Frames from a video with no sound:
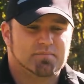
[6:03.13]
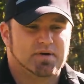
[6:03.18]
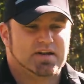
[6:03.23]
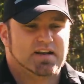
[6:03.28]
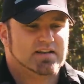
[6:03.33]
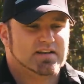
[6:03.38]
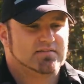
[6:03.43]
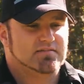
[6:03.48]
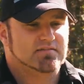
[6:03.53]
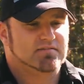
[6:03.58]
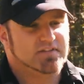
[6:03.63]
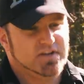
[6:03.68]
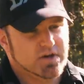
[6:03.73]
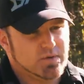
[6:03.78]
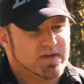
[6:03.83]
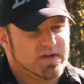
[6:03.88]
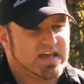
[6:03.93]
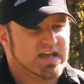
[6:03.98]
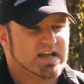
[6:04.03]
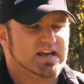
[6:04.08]
but
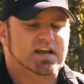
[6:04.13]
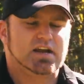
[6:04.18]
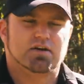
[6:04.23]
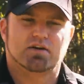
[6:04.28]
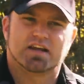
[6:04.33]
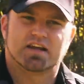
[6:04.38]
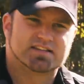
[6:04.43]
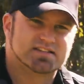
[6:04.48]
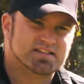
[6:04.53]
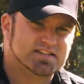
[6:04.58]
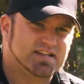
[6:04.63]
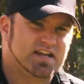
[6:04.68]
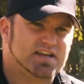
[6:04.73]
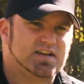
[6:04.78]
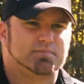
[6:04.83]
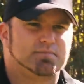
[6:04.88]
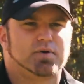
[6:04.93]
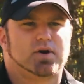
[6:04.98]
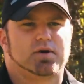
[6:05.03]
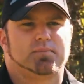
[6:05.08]
viewing it, hearing its
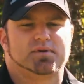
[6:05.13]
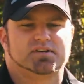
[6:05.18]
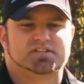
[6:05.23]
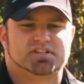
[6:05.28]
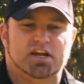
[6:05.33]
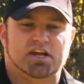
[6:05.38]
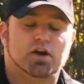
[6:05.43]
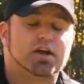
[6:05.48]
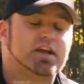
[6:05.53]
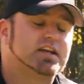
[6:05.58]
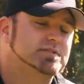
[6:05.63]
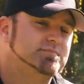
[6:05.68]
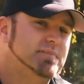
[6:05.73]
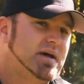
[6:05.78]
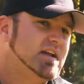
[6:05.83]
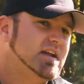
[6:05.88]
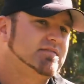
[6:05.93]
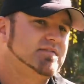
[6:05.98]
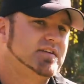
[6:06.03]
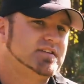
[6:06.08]
intended purpose, hearing its
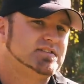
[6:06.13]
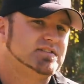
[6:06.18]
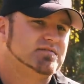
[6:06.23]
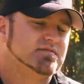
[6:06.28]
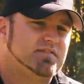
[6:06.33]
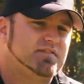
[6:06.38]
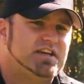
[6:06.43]
benefits and